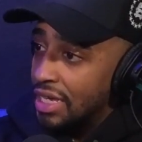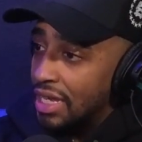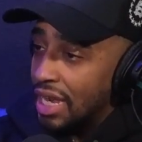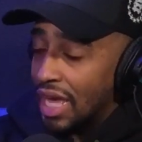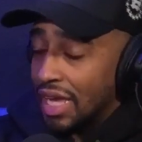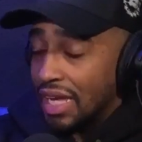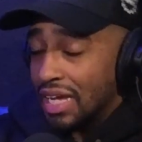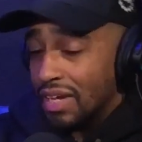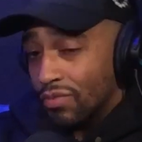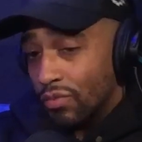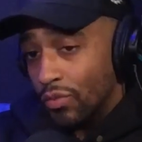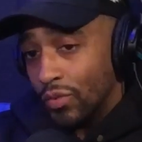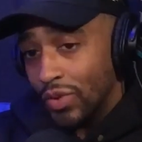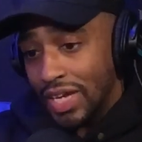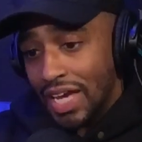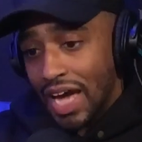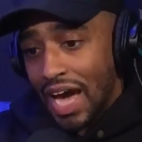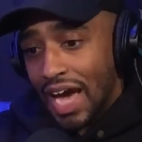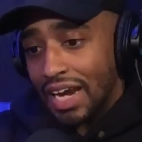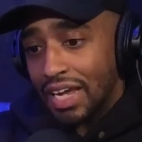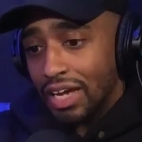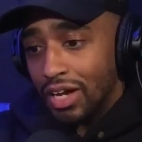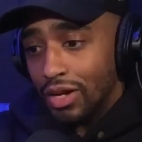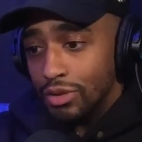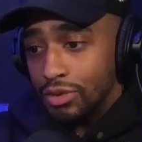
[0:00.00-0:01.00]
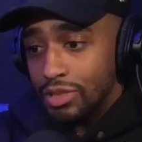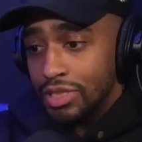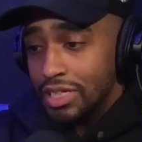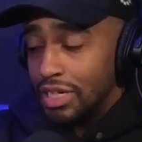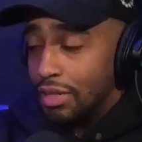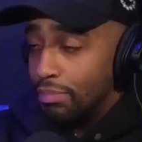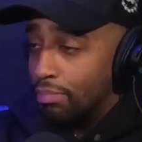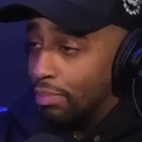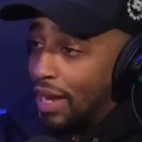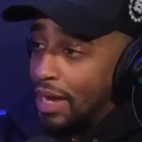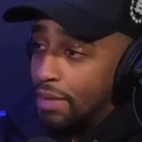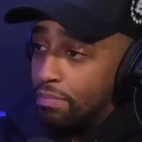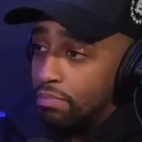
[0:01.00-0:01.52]
Like if we got to go to
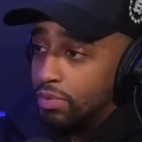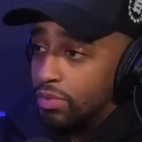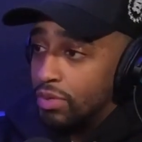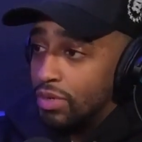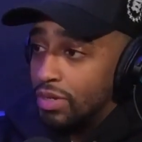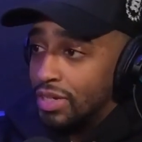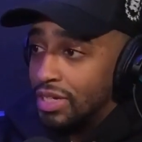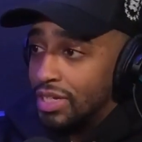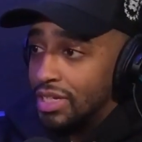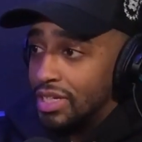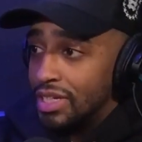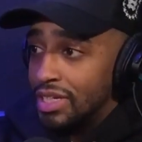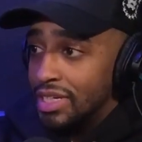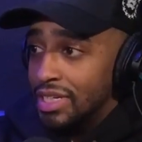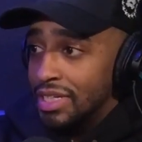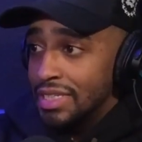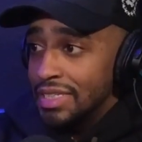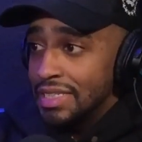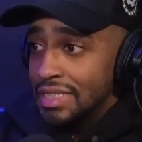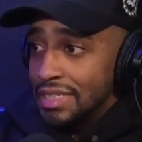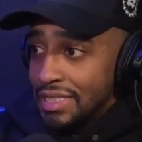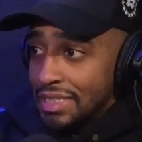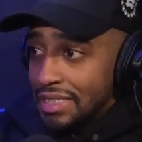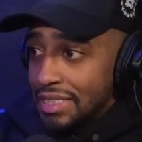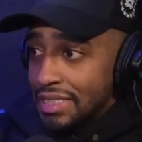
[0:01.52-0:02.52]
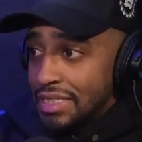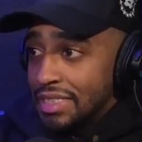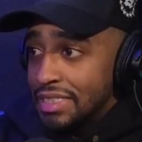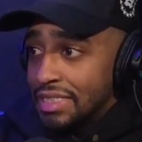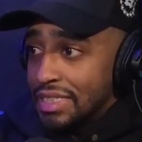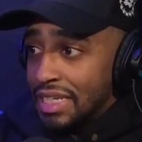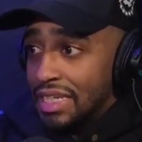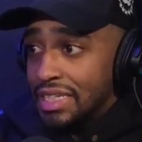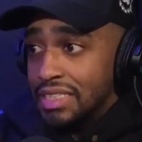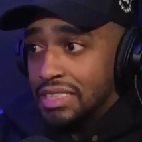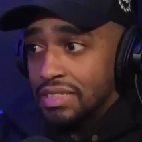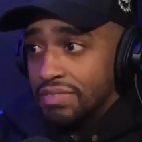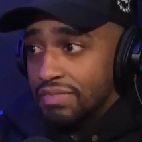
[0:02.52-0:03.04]
the paper on it,
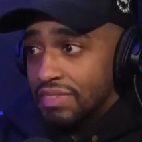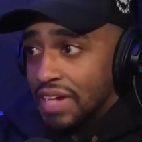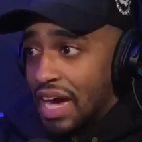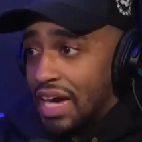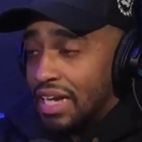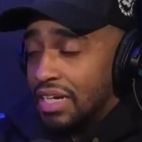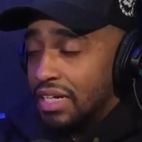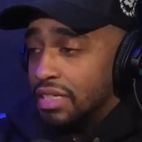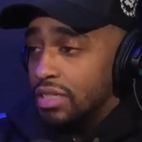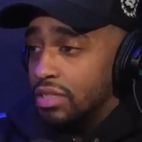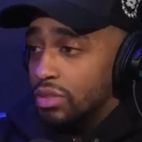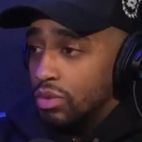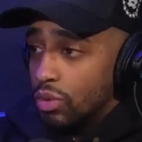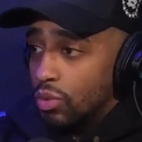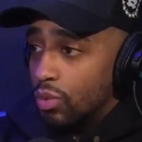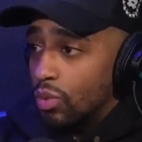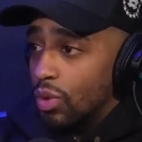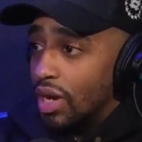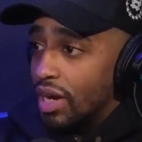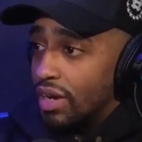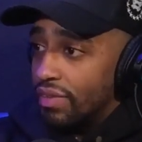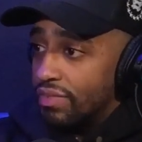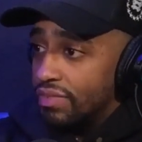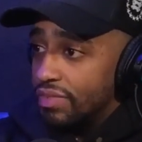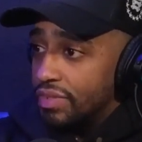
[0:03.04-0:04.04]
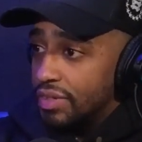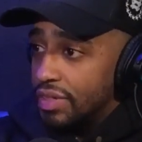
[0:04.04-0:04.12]
things have gotten a little rough.